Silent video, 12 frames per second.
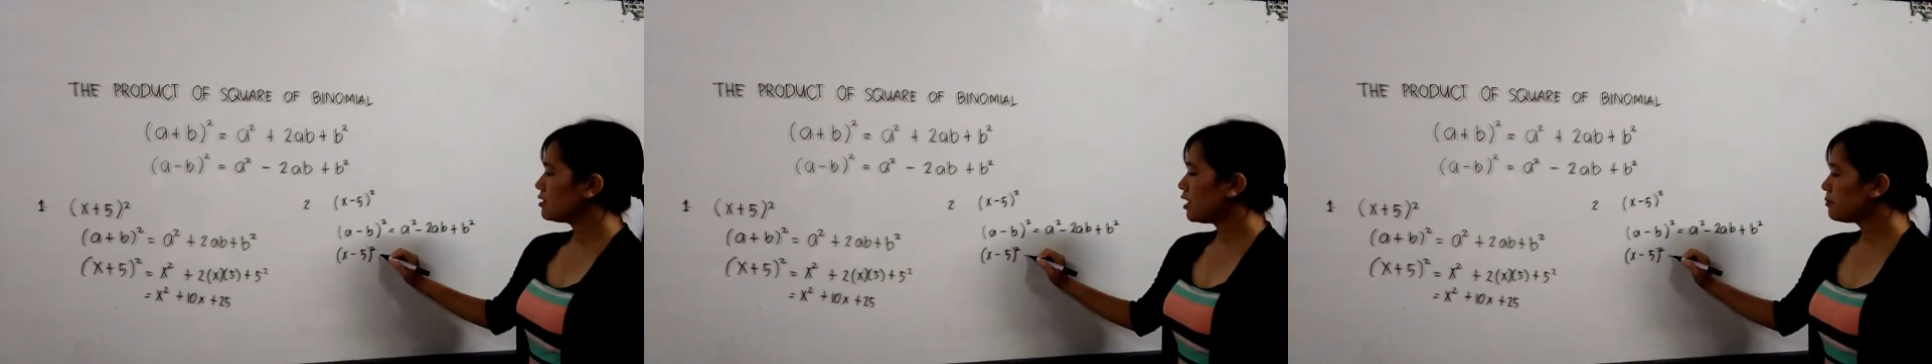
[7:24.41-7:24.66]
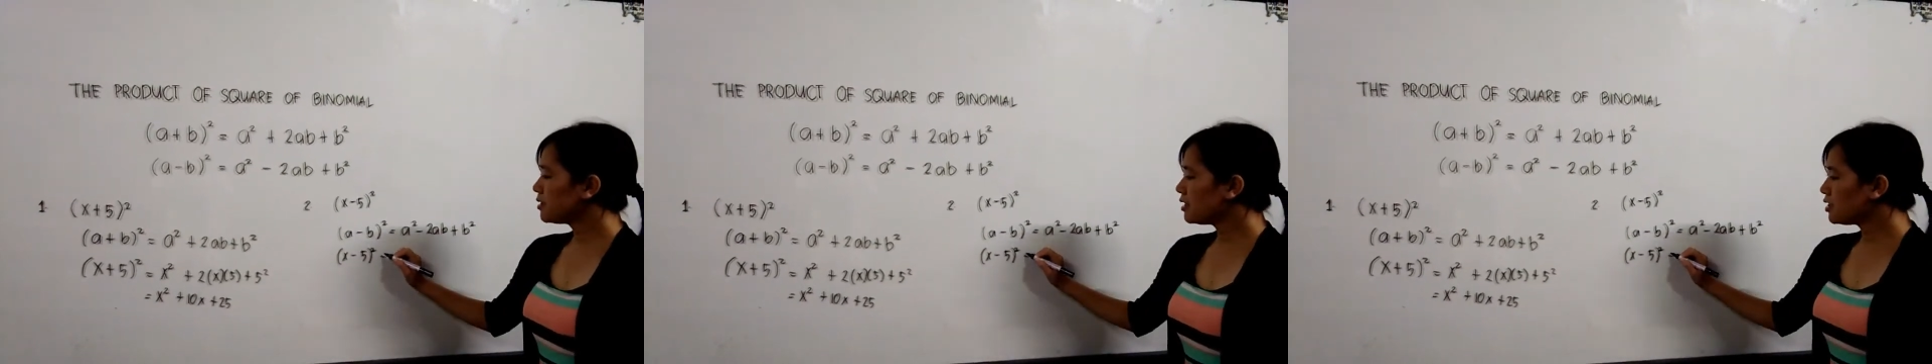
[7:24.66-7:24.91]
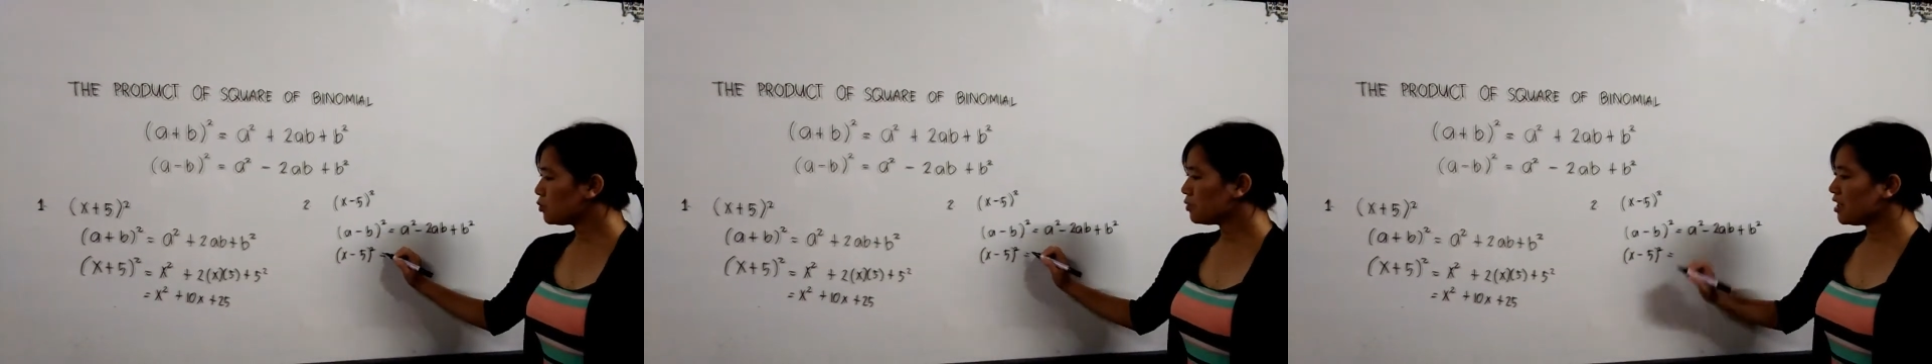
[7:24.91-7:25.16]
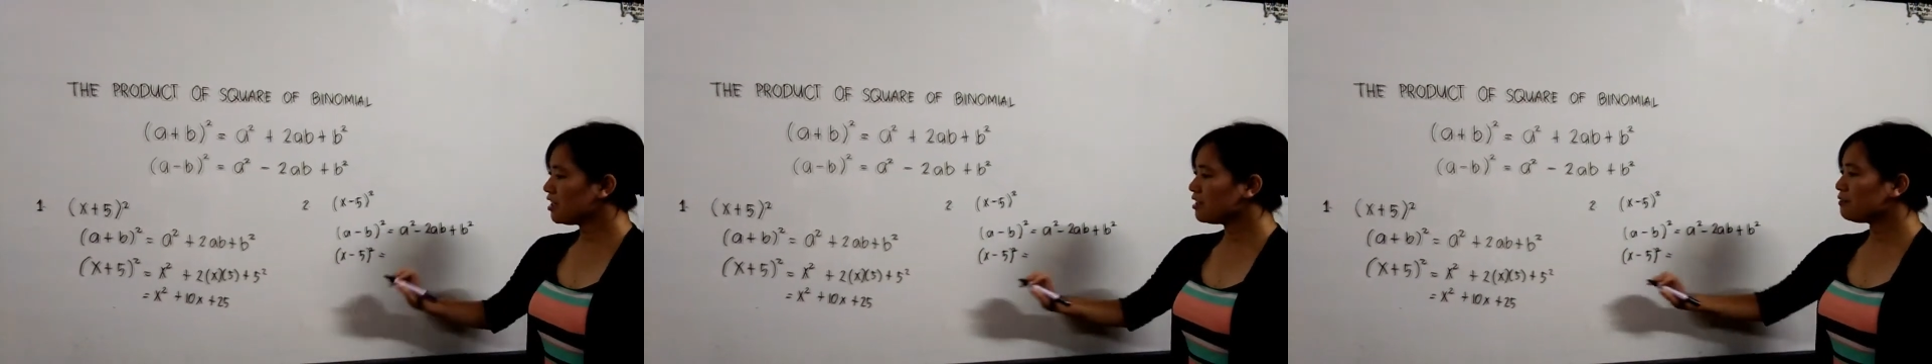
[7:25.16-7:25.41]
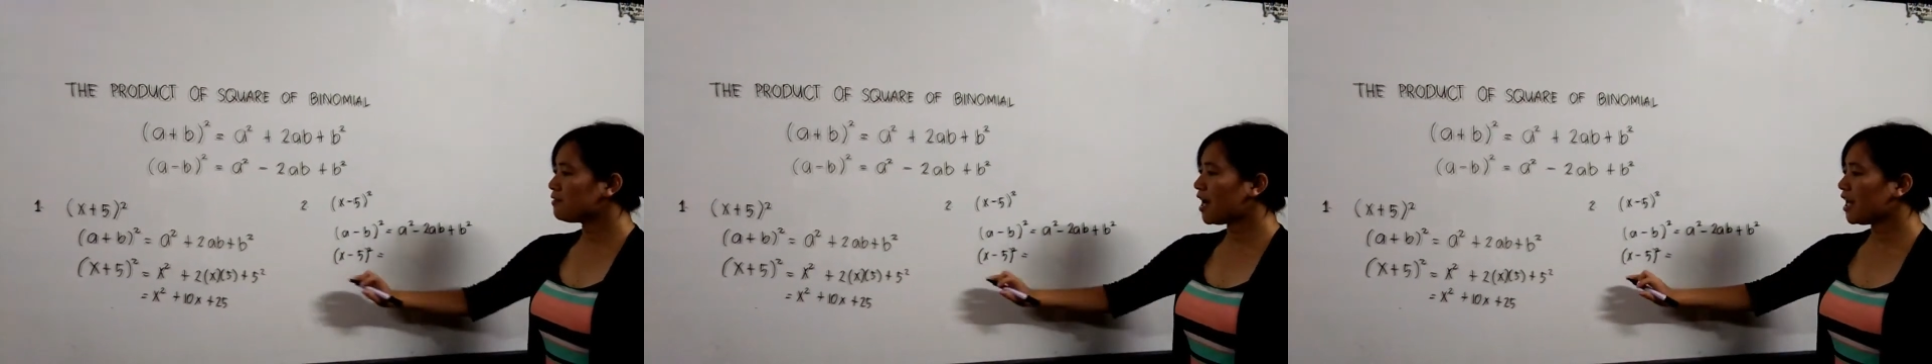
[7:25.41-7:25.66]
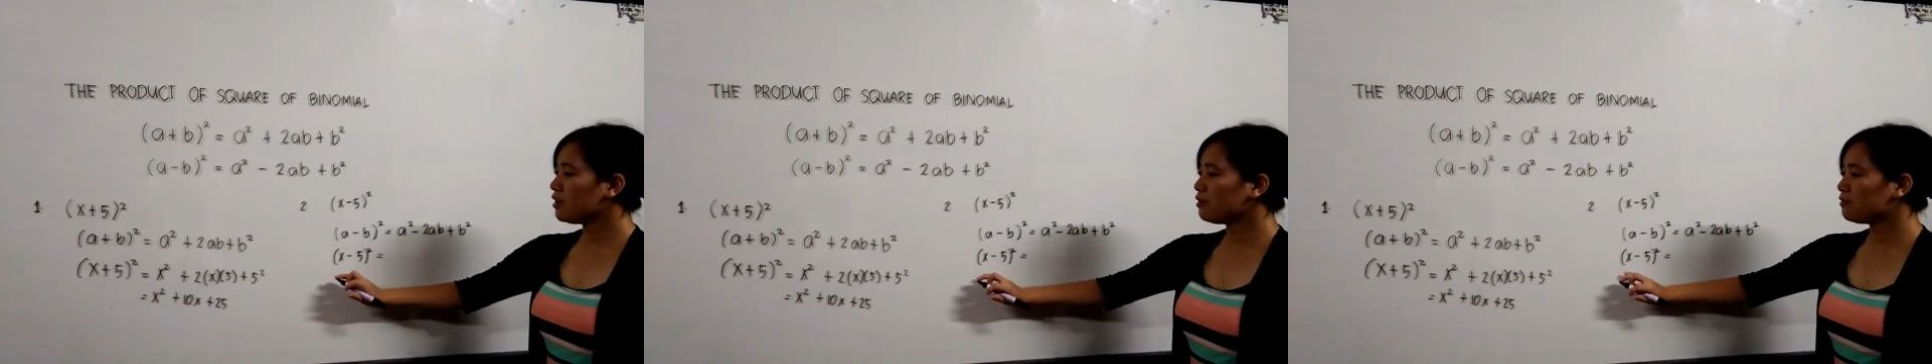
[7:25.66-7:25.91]
Substituting the
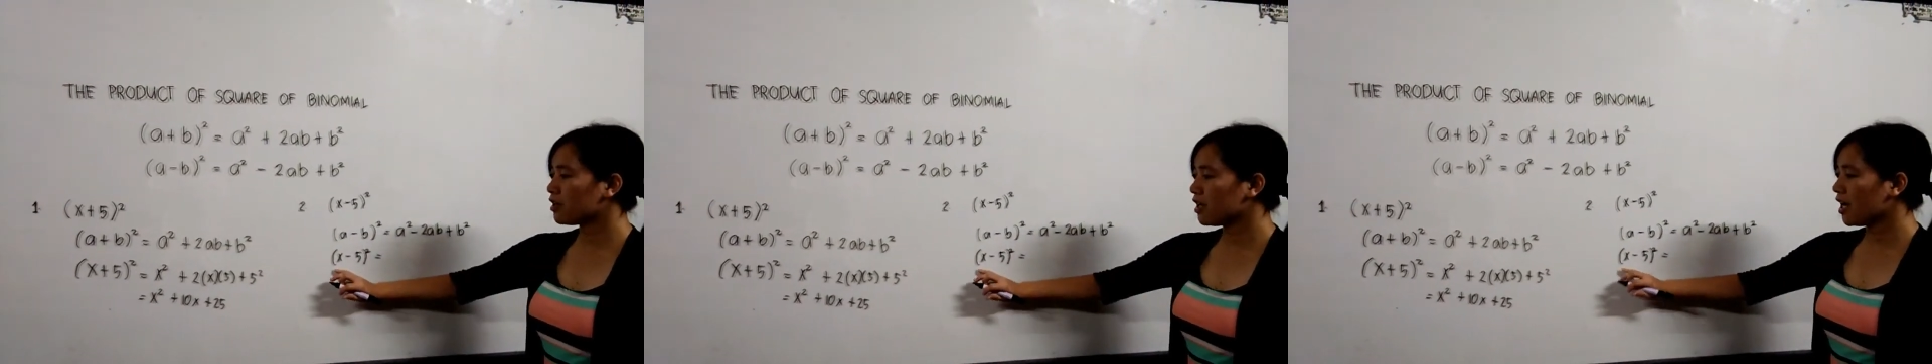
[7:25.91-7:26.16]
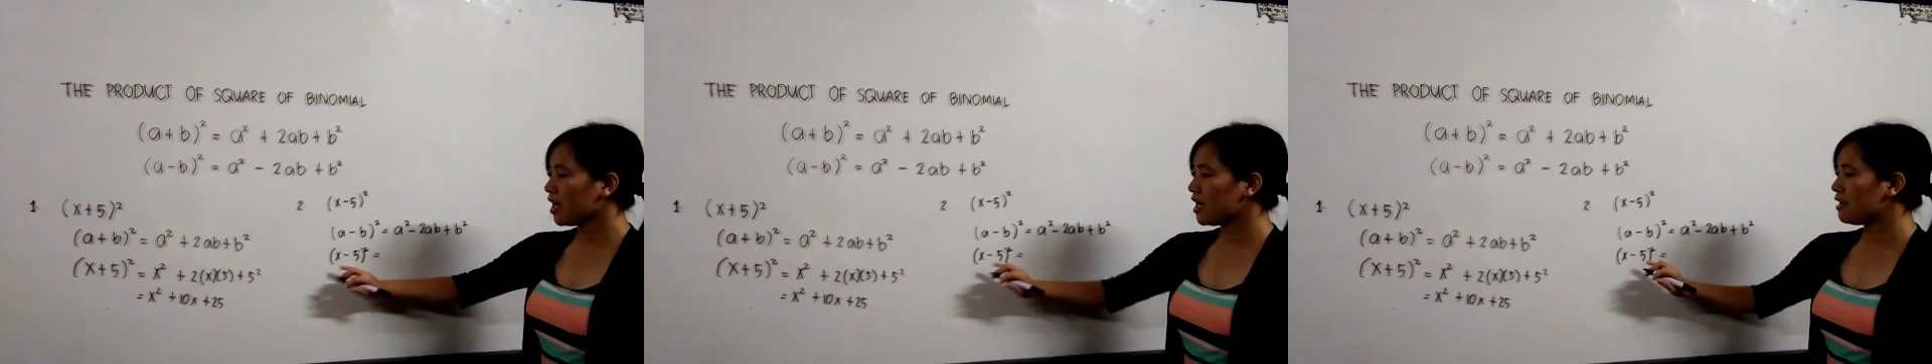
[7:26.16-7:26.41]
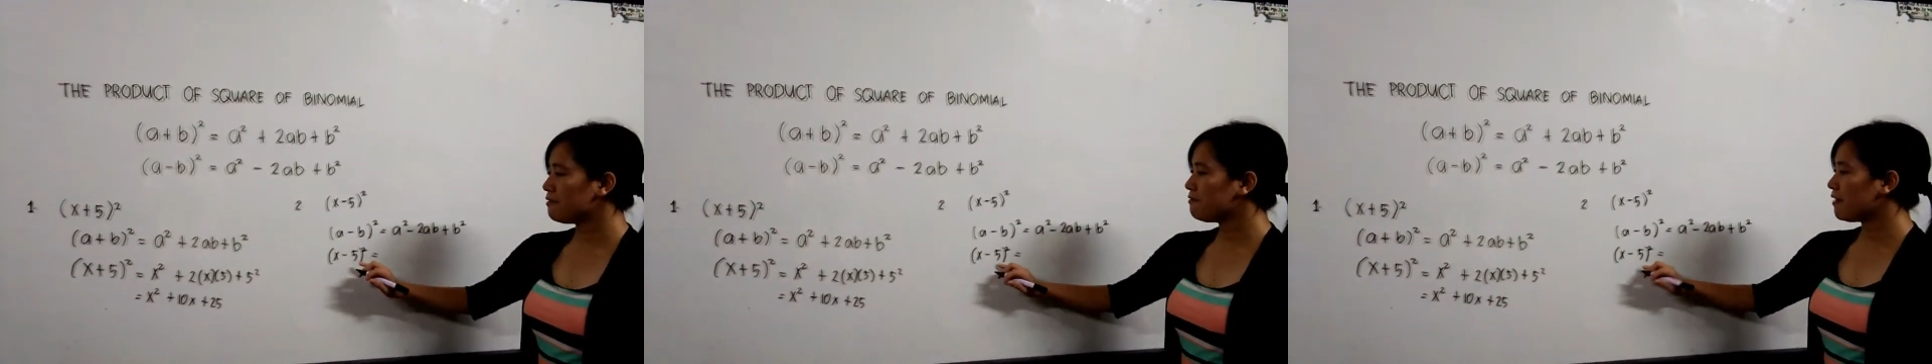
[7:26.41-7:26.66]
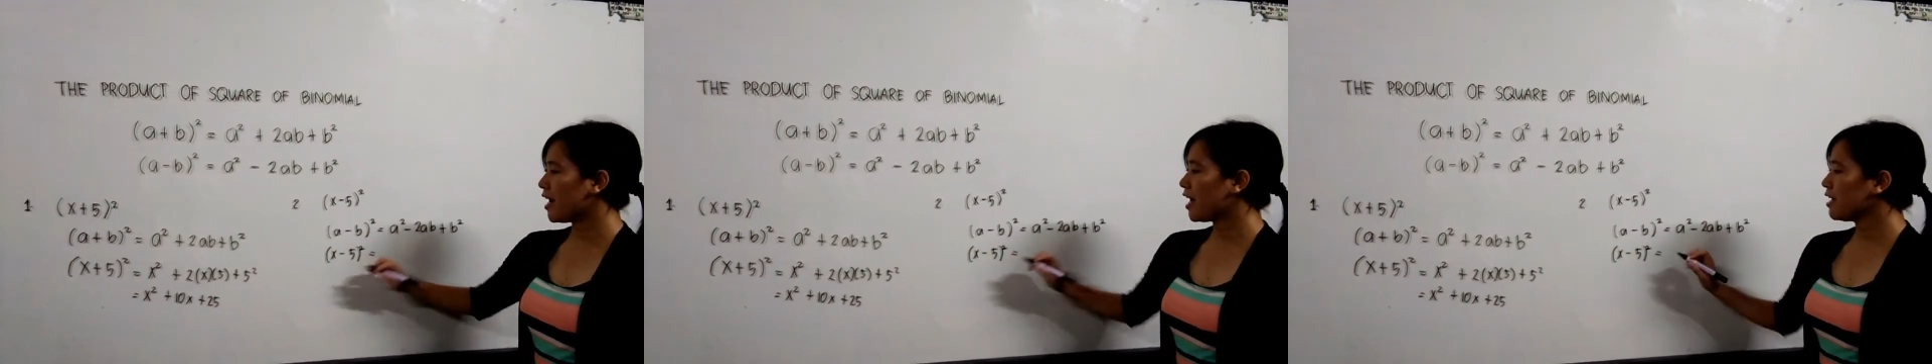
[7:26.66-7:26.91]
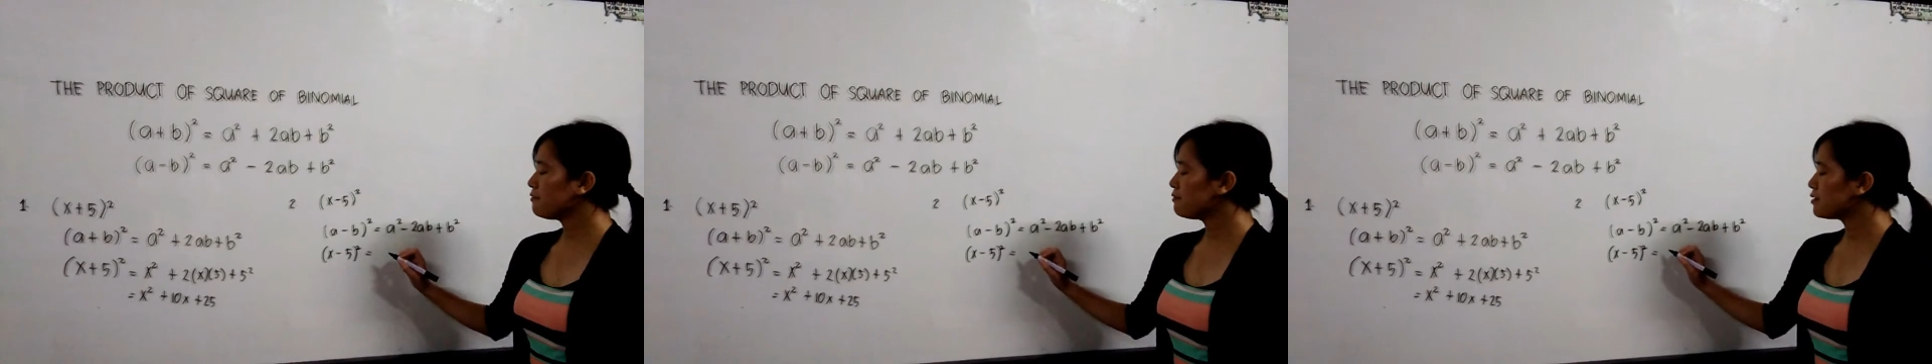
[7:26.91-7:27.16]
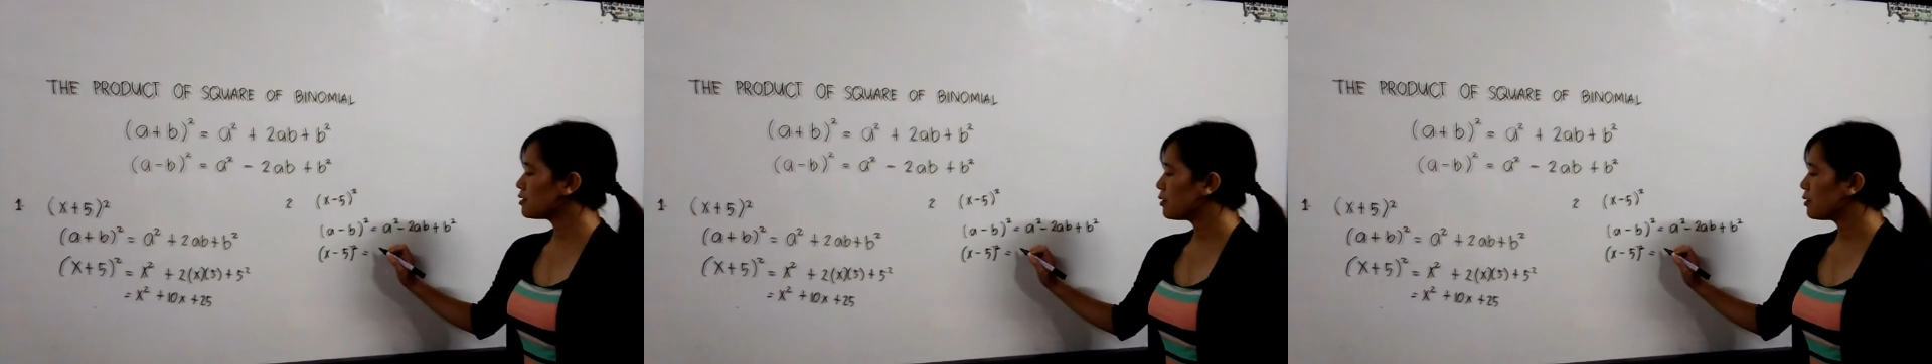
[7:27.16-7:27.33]
value of our a and 5.